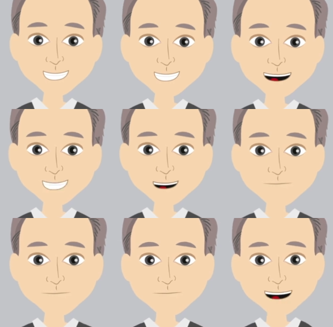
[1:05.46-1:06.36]
the data,
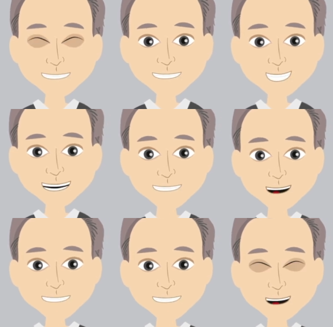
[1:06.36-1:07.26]
asking
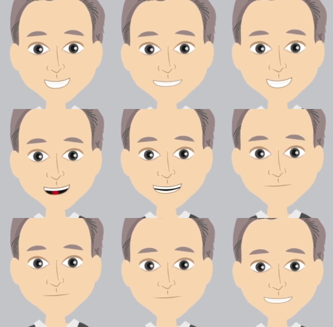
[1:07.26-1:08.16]
yourself constantly,
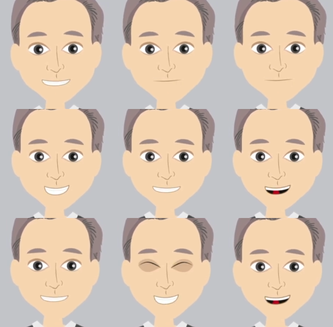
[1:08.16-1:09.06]
so what does
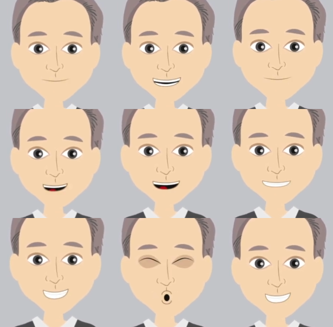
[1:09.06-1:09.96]
this tell me about my
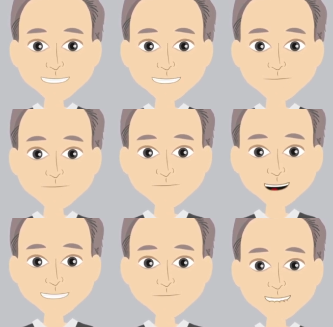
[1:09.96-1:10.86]
students?
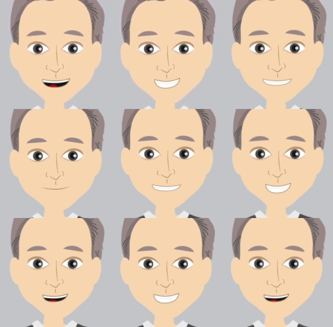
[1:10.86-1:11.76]
Once we have made some
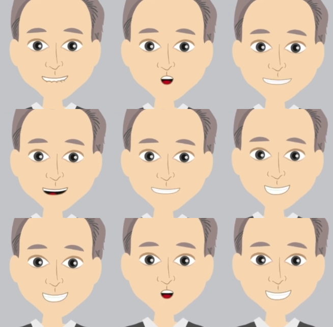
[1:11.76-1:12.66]
strong inferences
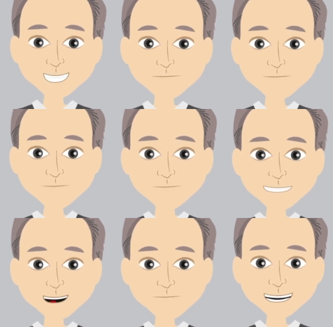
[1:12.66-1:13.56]
regarding
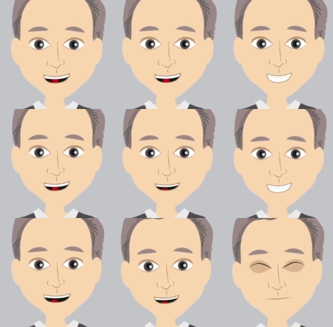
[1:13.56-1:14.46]
how we think the
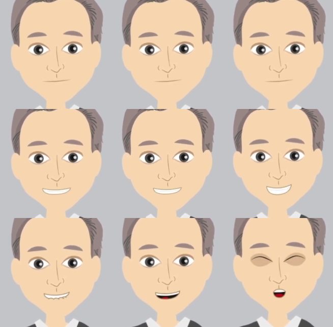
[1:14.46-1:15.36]
data is
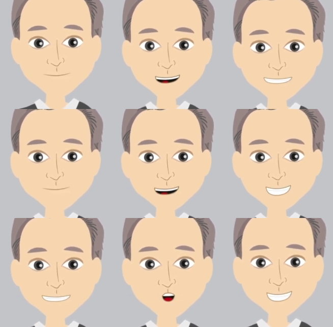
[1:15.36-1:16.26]
informing us about
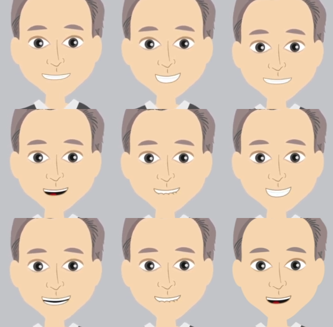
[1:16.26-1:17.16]
the current status of
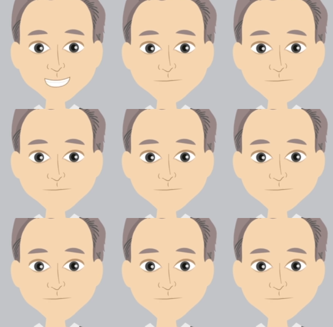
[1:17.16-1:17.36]
achievement,